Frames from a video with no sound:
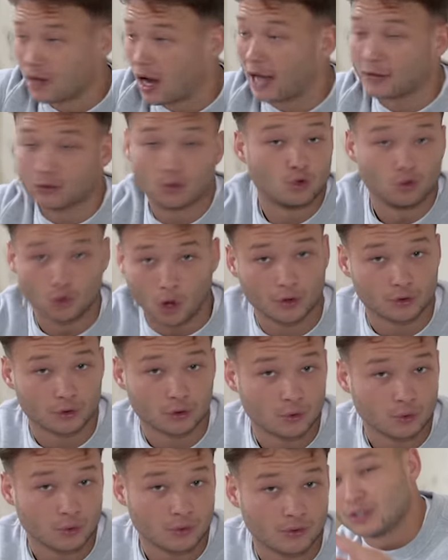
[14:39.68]
I do not
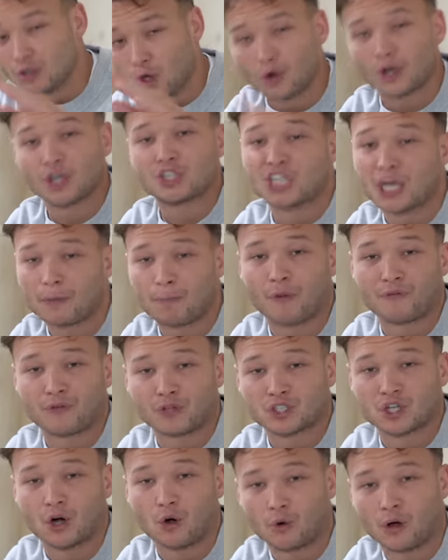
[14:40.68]
do. Not a chip off your
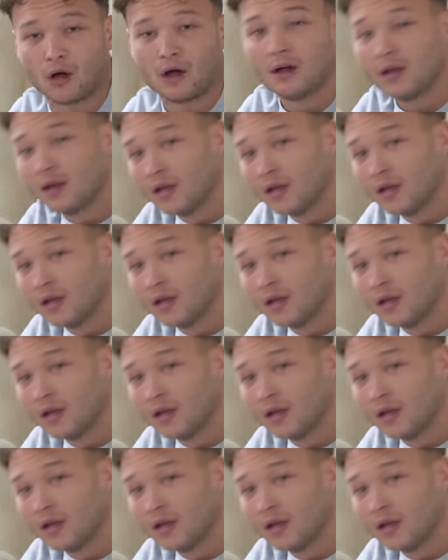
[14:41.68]
shoulder